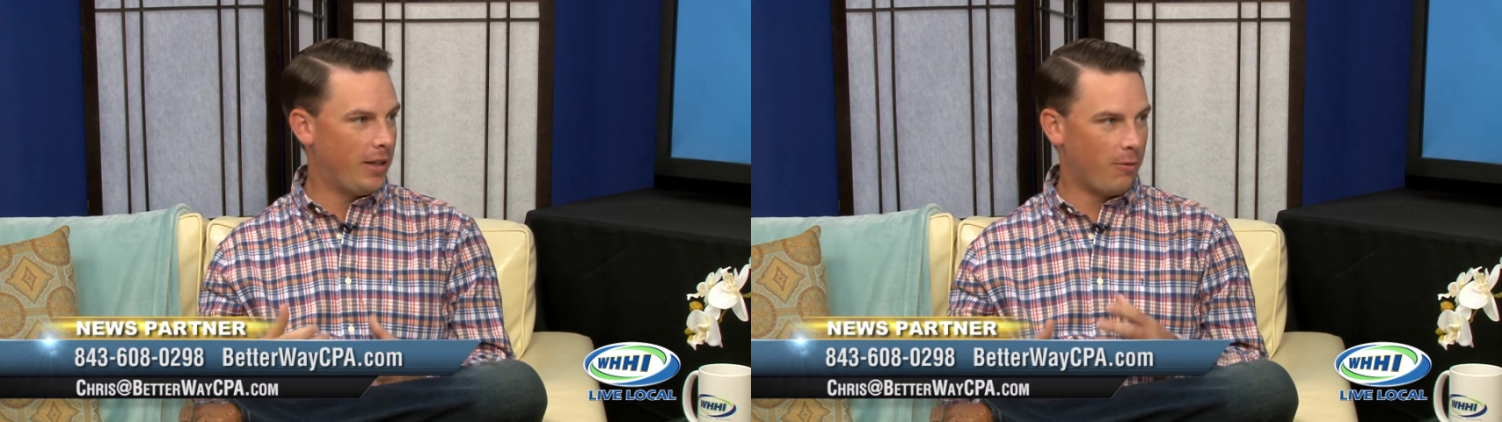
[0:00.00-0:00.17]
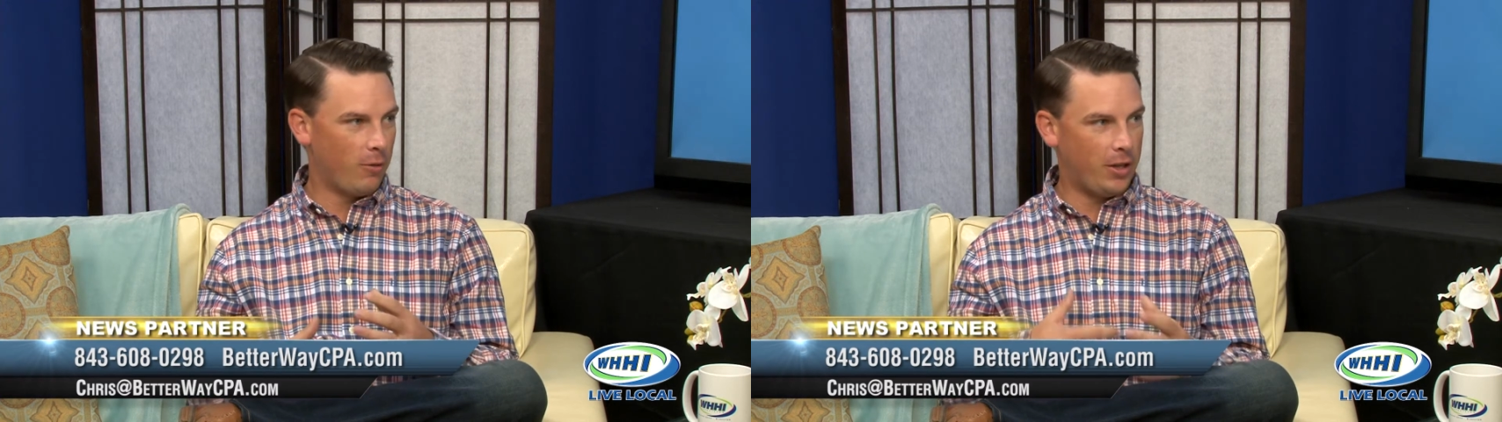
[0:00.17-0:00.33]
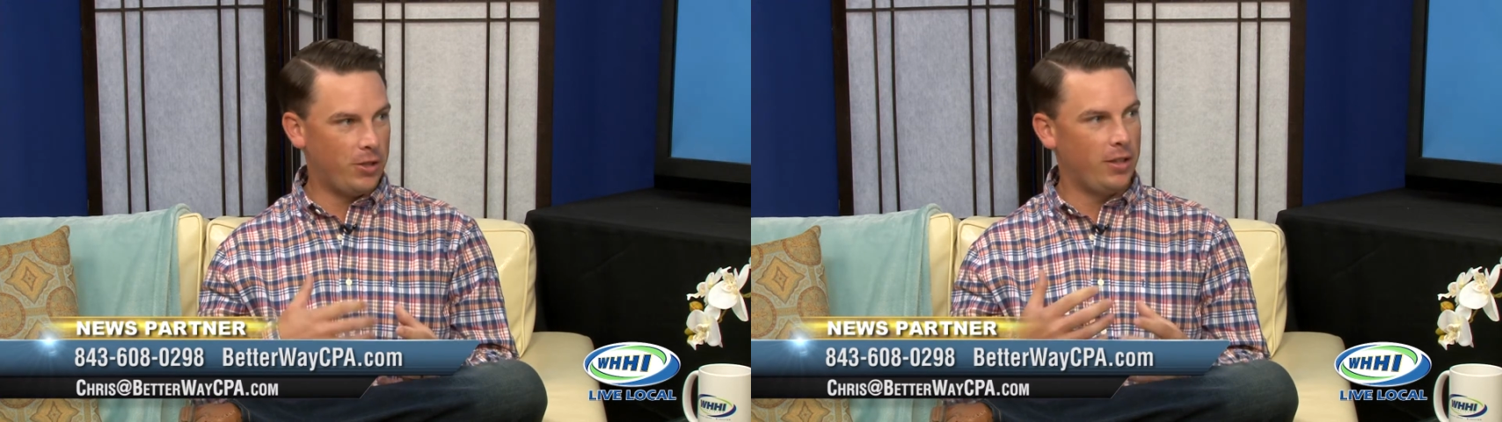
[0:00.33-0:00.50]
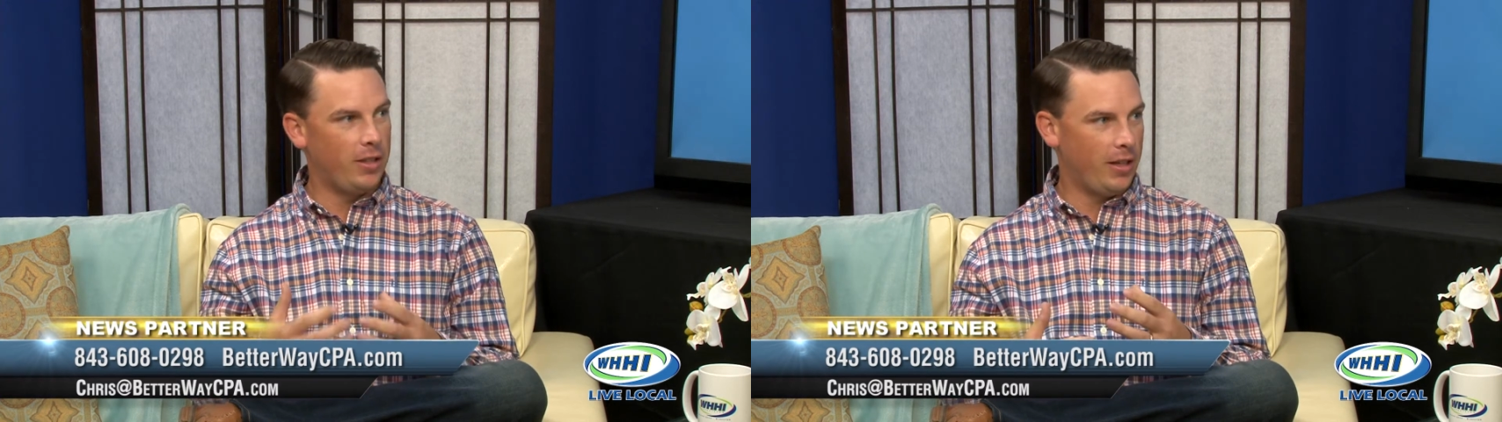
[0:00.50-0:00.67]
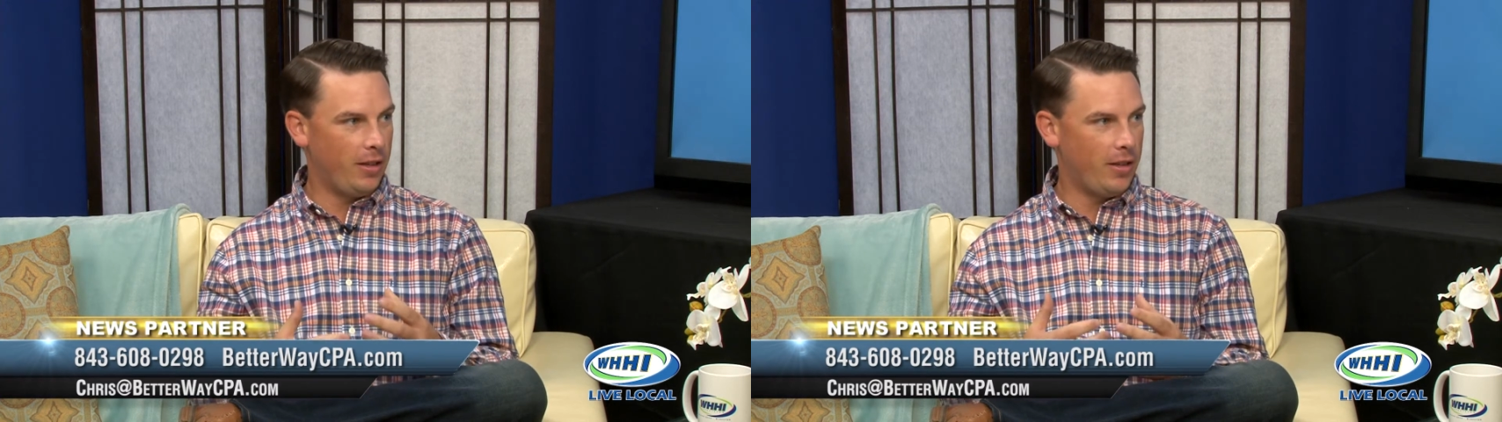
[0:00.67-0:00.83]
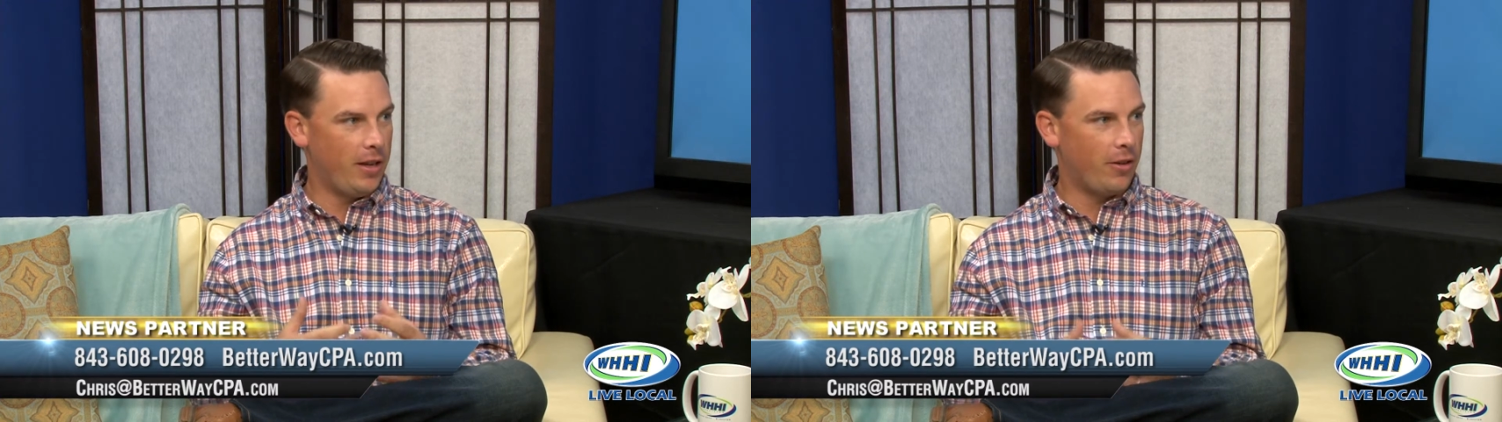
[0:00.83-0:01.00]
that rush at the
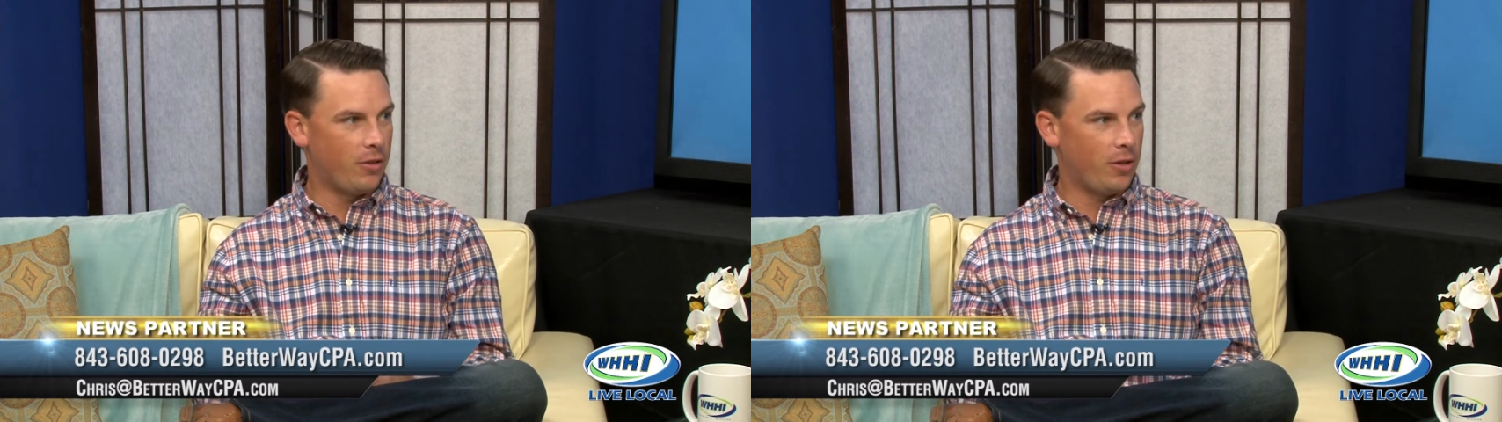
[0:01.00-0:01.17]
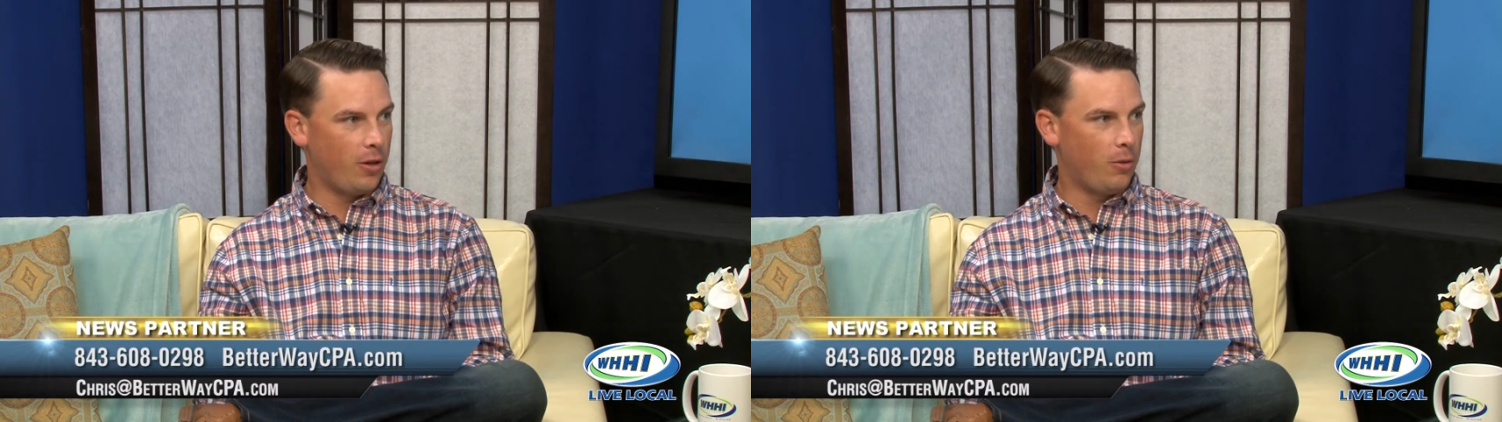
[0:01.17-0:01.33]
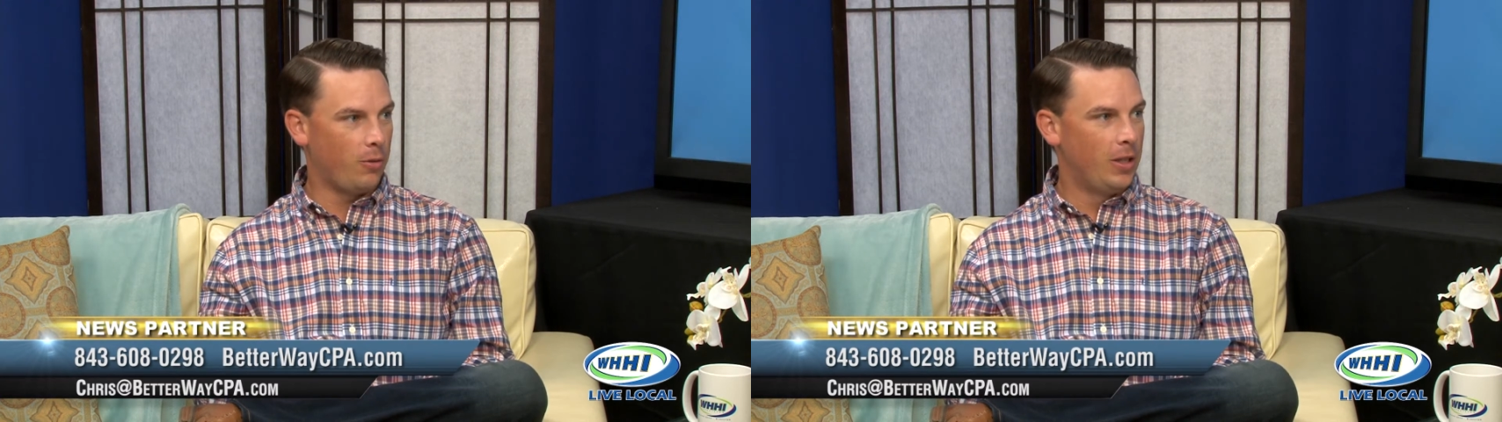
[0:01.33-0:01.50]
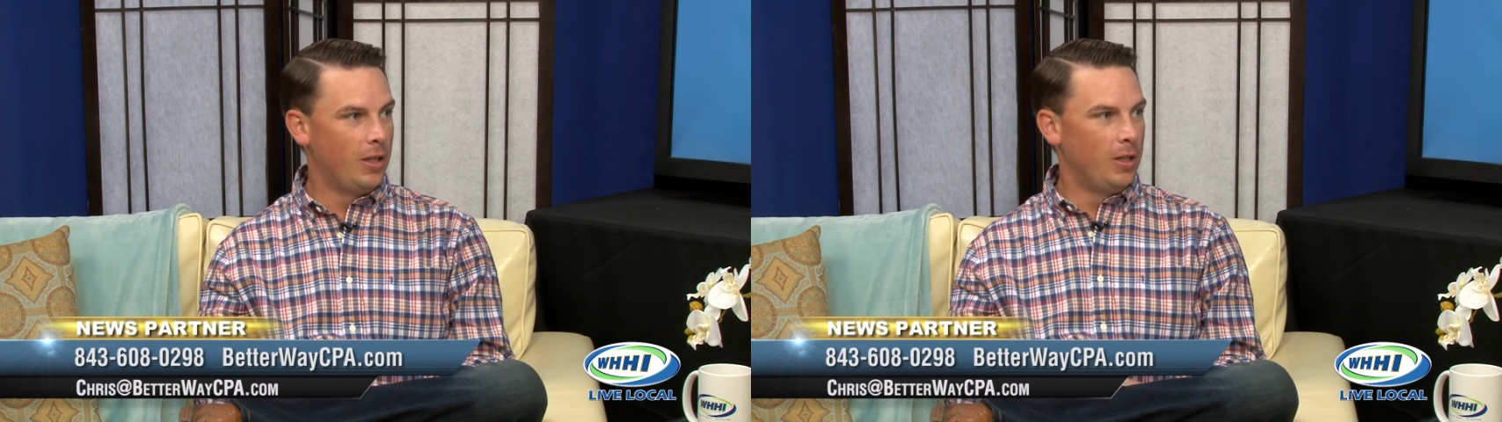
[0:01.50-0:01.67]
end of the year. So